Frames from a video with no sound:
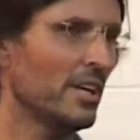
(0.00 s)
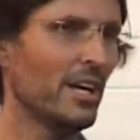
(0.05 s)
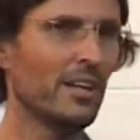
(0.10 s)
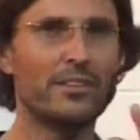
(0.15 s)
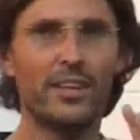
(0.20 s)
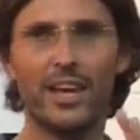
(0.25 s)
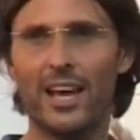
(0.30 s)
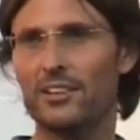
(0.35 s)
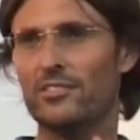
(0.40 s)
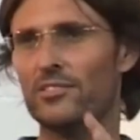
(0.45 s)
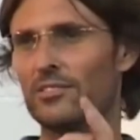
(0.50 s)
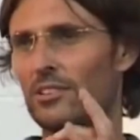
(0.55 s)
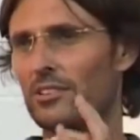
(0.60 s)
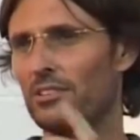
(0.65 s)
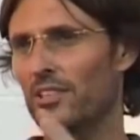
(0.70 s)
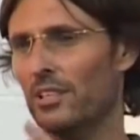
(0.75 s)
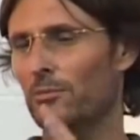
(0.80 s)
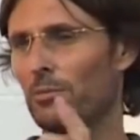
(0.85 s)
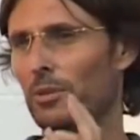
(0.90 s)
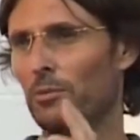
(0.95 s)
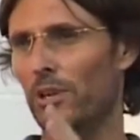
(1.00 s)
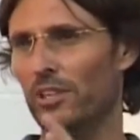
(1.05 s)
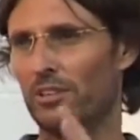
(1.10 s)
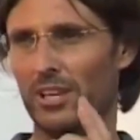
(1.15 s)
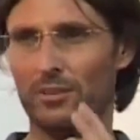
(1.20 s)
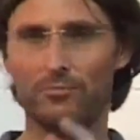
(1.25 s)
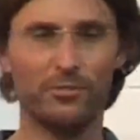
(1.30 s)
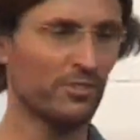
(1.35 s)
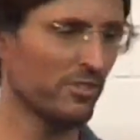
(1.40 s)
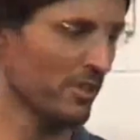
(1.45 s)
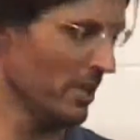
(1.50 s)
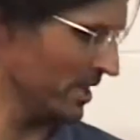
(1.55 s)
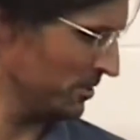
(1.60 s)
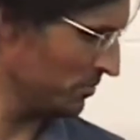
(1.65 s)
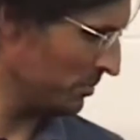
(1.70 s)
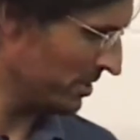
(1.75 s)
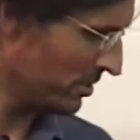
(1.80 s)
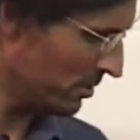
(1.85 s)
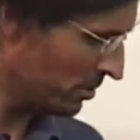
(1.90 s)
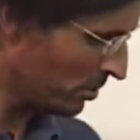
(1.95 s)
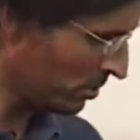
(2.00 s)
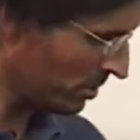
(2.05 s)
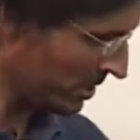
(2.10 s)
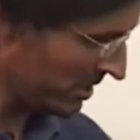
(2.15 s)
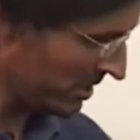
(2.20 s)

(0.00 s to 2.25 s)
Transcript: And that's the thing we want to emphasize with all